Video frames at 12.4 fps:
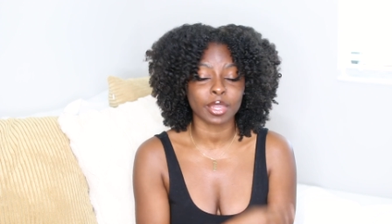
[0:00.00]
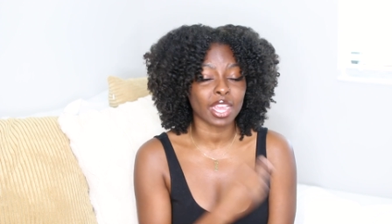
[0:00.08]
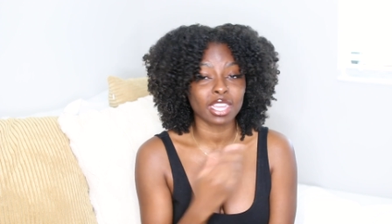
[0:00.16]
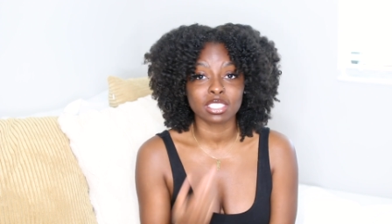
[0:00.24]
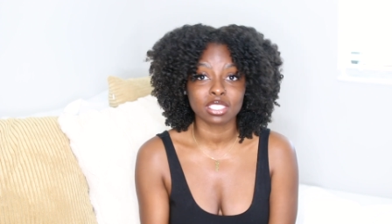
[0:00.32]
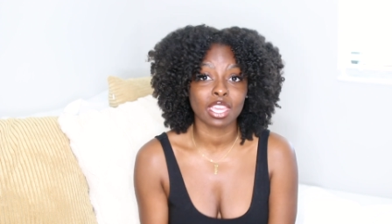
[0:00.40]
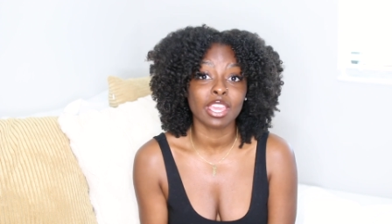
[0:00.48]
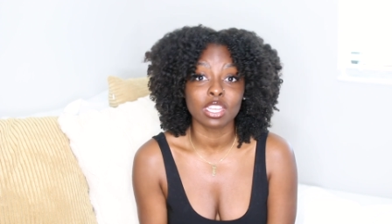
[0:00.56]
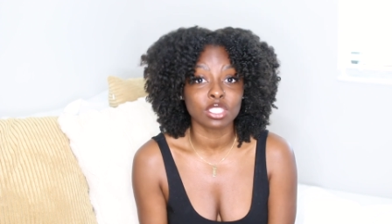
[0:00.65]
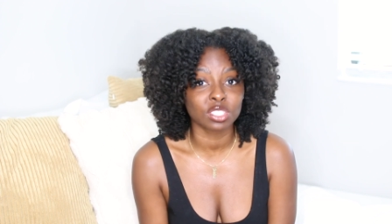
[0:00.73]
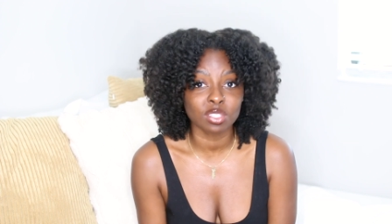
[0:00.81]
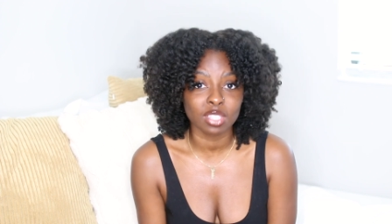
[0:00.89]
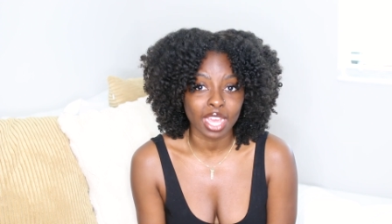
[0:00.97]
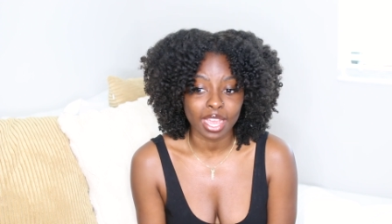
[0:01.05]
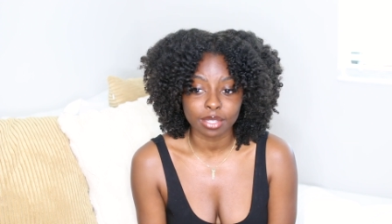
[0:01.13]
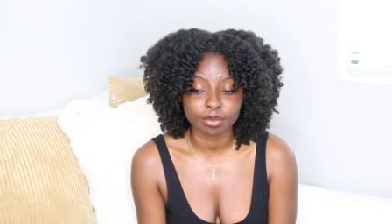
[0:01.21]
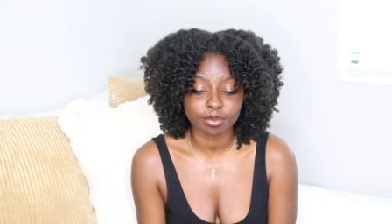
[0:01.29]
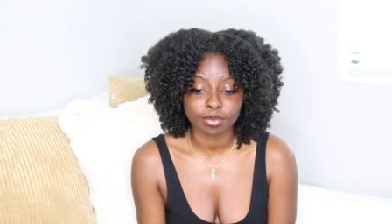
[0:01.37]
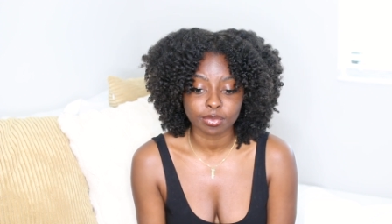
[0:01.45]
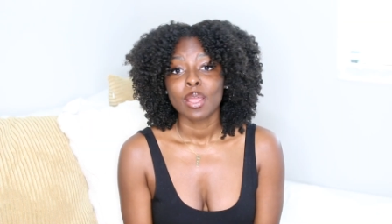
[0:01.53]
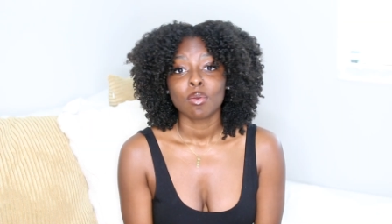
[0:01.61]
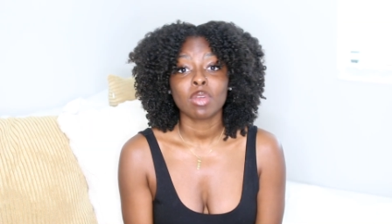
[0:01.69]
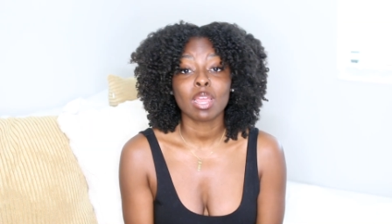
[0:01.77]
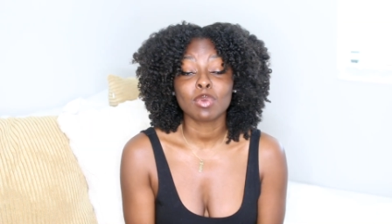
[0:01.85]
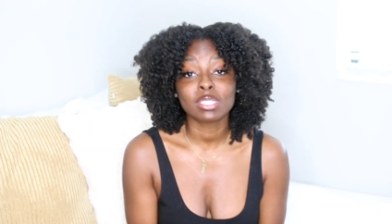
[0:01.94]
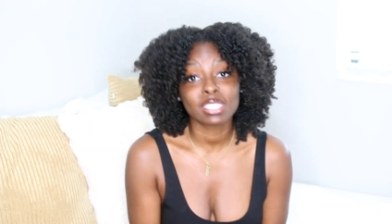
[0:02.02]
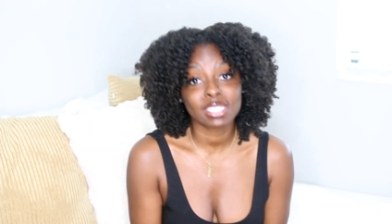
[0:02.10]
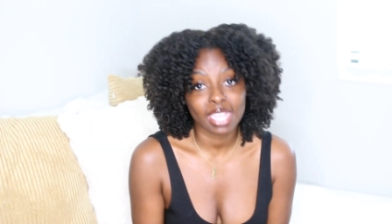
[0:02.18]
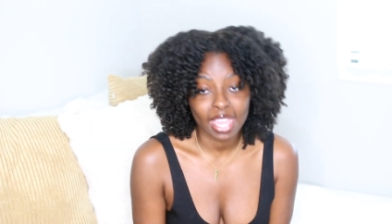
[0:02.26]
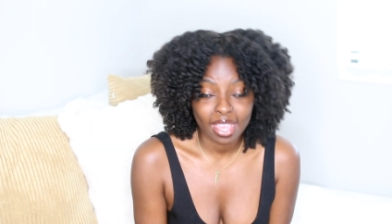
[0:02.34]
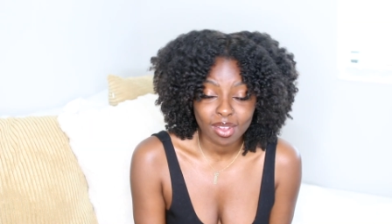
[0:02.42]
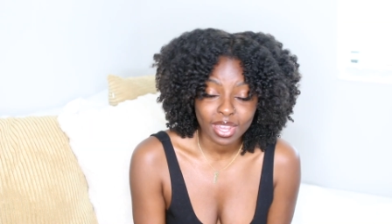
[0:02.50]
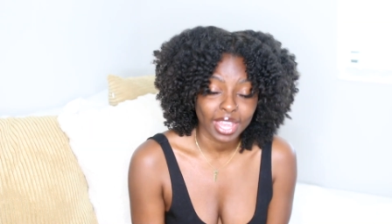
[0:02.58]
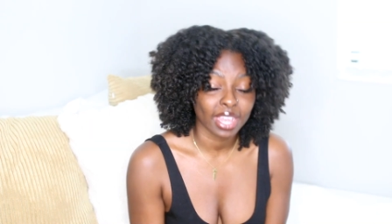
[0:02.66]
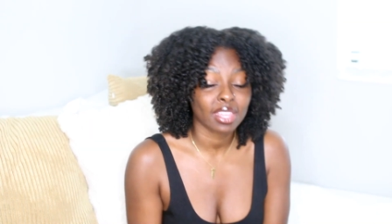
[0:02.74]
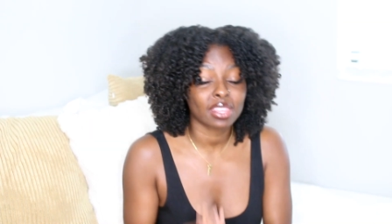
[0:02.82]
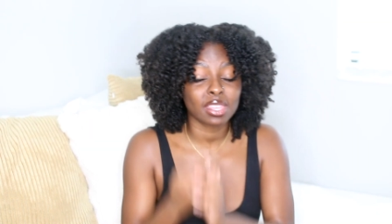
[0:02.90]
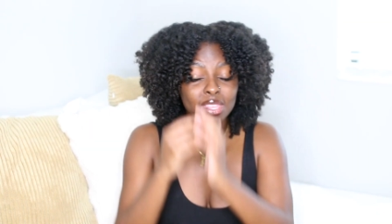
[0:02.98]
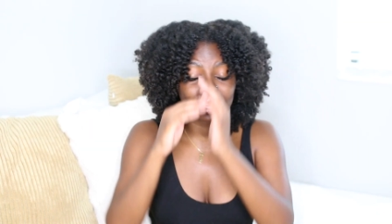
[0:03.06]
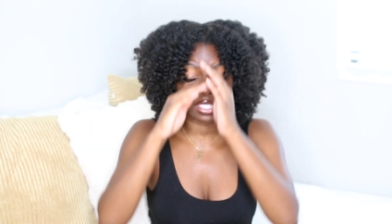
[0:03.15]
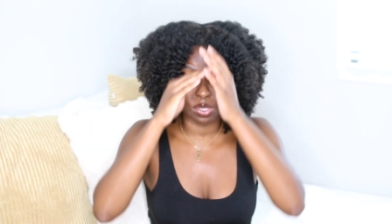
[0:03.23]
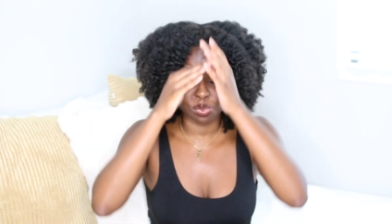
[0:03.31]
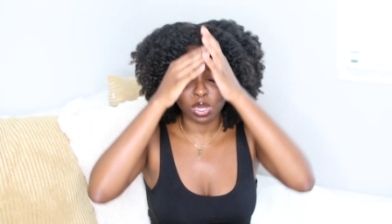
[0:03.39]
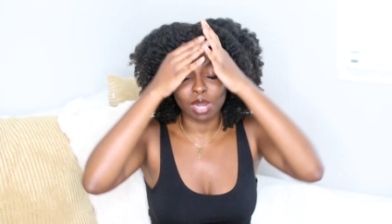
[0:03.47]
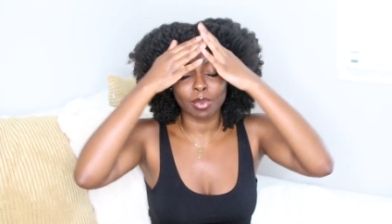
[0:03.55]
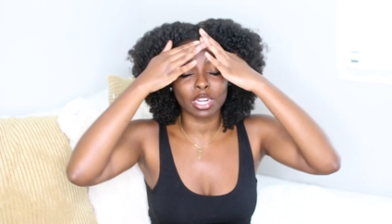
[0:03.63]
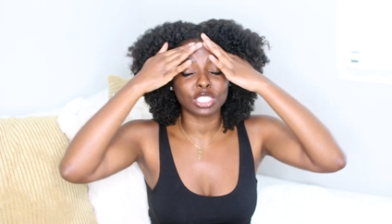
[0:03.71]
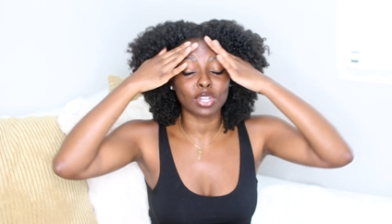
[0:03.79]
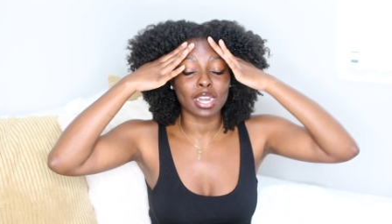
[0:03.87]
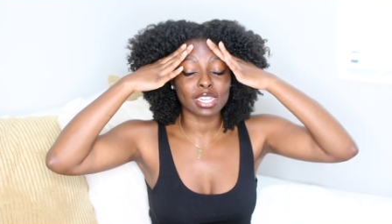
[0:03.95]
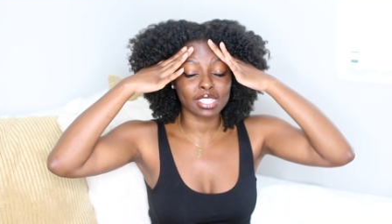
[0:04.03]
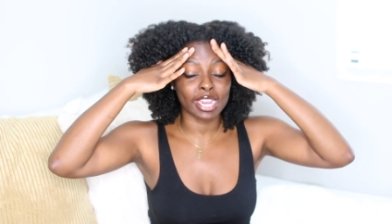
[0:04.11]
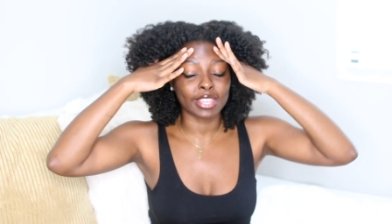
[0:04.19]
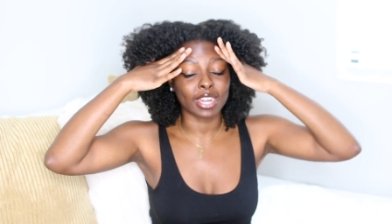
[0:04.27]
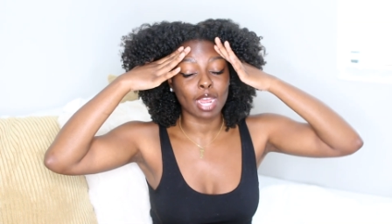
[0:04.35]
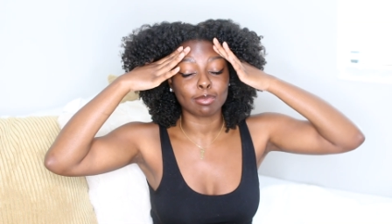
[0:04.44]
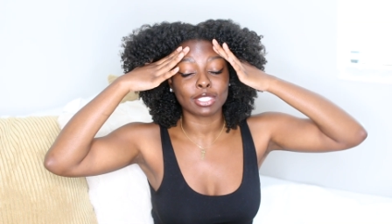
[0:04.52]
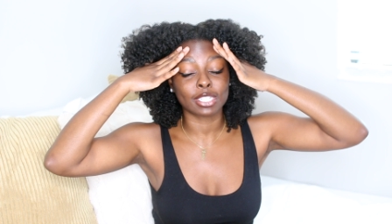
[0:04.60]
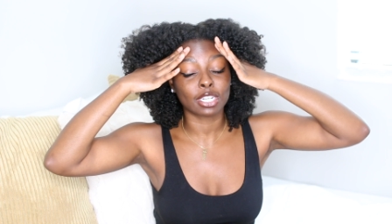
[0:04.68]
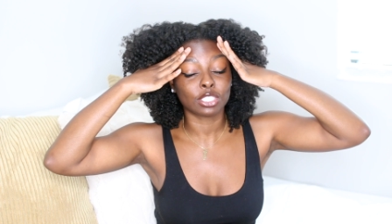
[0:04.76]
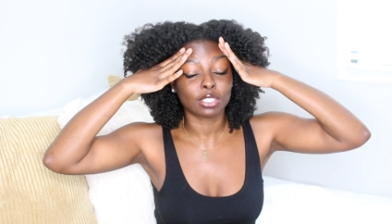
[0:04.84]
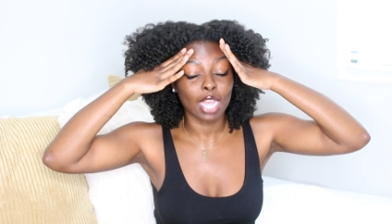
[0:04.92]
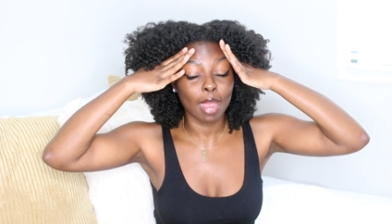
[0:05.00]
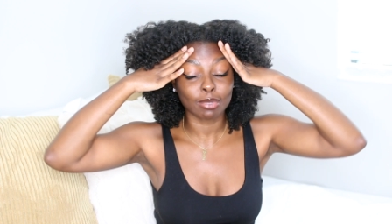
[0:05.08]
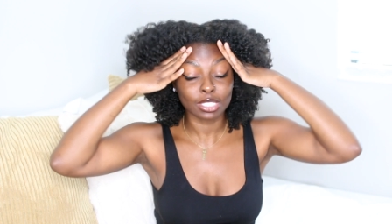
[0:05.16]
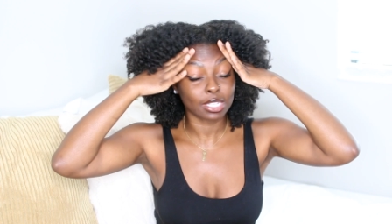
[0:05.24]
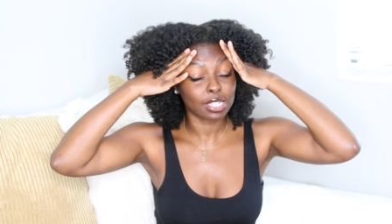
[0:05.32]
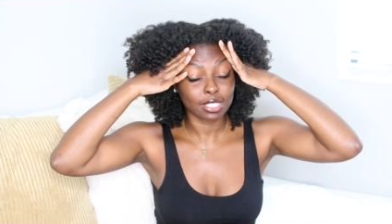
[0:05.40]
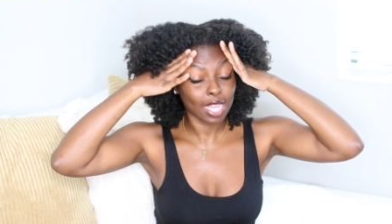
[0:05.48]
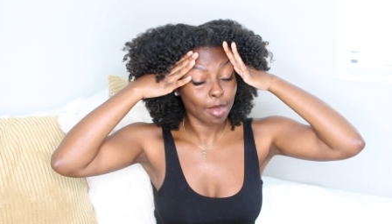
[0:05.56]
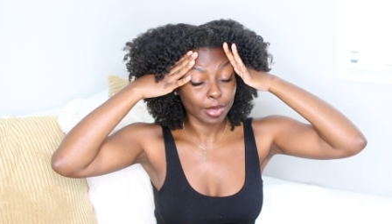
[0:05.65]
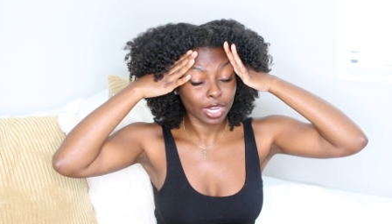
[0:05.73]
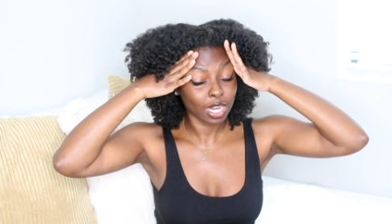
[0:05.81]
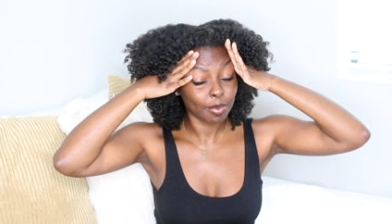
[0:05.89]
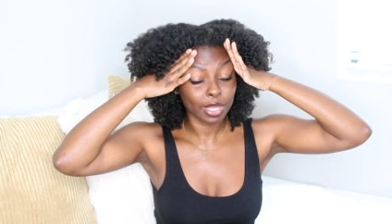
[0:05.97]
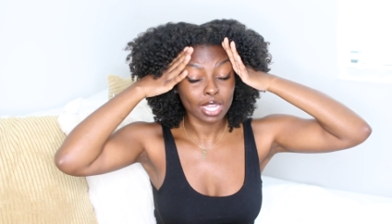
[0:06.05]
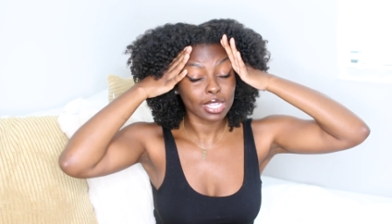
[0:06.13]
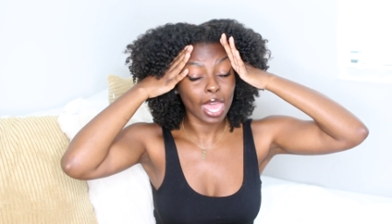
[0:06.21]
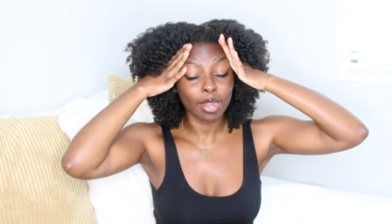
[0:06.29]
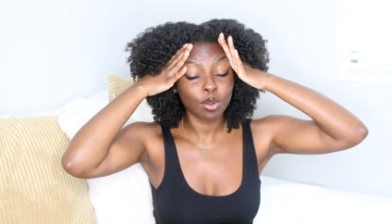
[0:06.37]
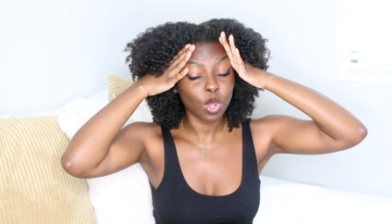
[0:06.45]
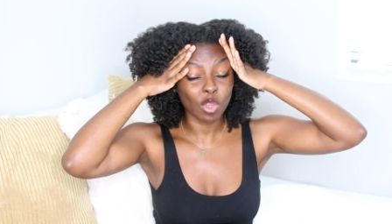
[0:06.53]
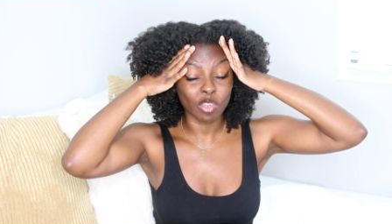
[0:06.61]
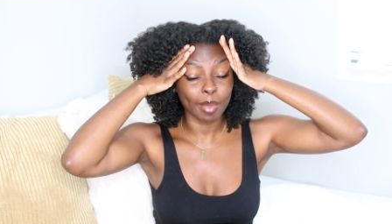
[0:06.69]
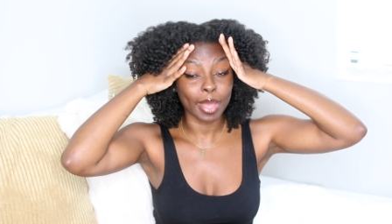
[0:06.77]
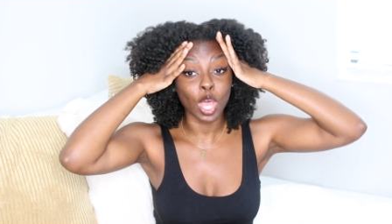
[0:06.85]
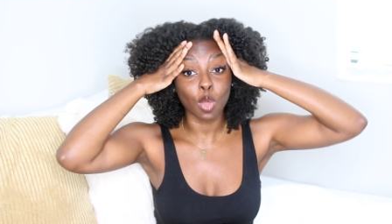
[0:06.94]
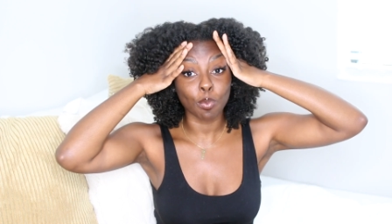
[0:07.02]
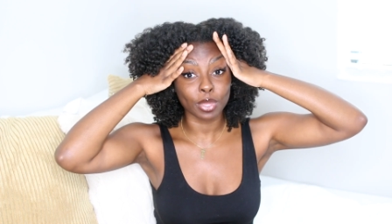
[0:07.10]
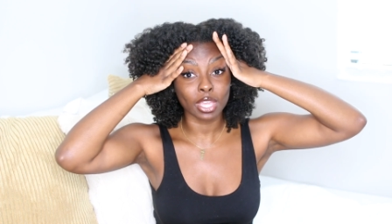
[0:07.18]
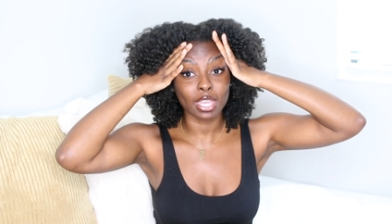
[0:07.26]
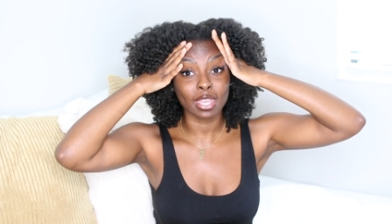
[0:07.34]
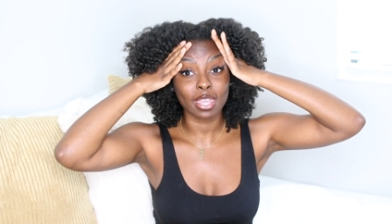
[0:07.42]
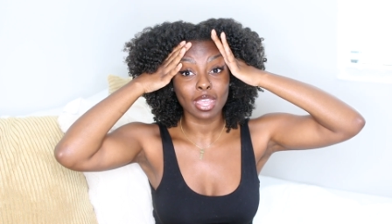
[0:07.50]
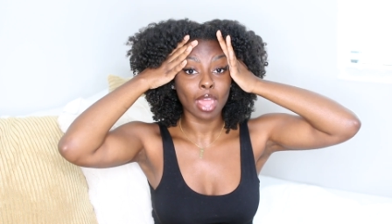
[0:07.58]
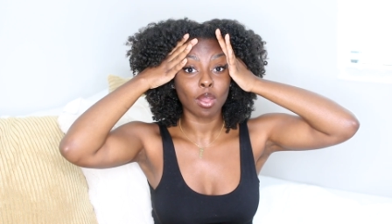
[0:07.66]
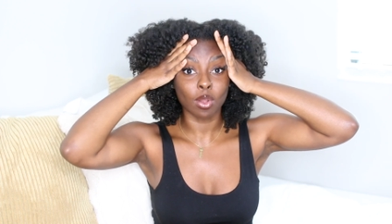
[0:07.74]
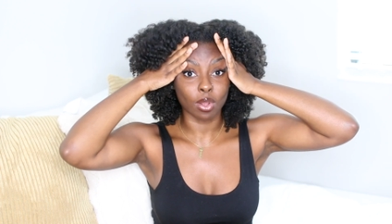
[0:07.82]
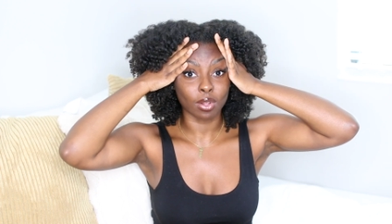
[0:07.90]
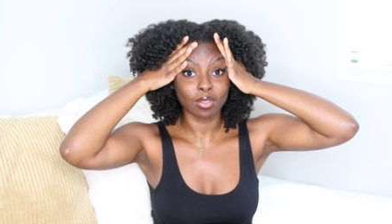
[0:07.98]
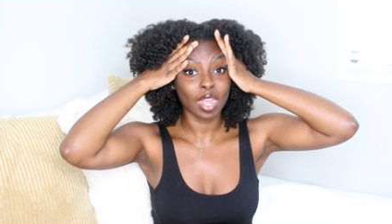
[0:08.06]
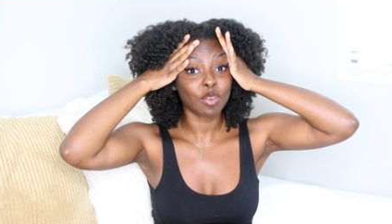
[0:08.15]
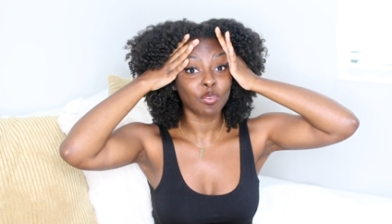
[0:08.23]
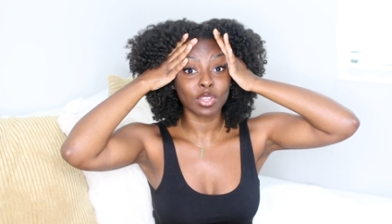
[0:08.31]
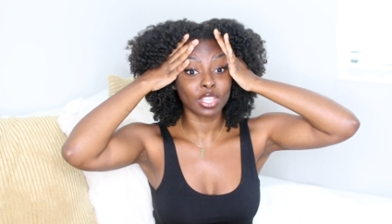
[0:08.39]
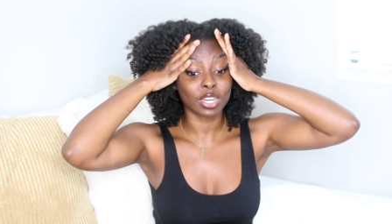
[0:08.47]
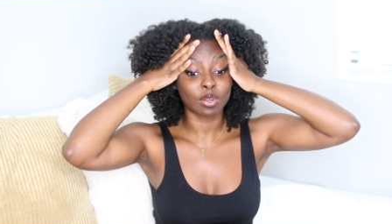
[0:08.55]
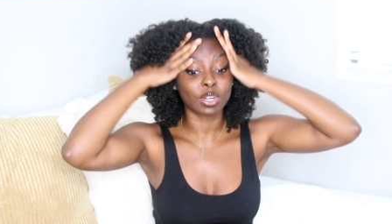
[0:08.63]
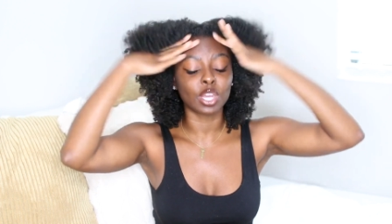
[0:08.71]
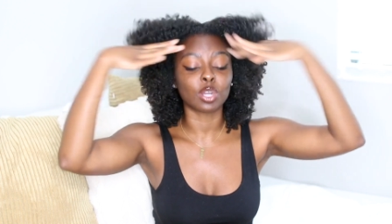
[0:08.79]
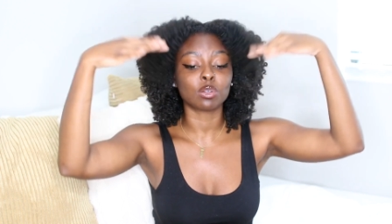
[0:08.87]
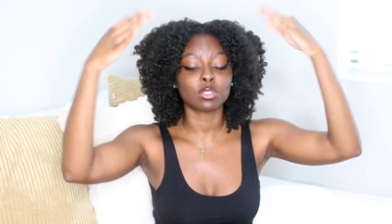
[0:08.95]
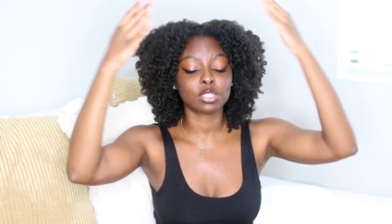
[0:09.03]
Like, I just can't do that what I would say, okay, this is what I'm gonna try to say and then I'm just gonna I'm just gonna stop here because I don't know if I'm helping at all. I really don't know.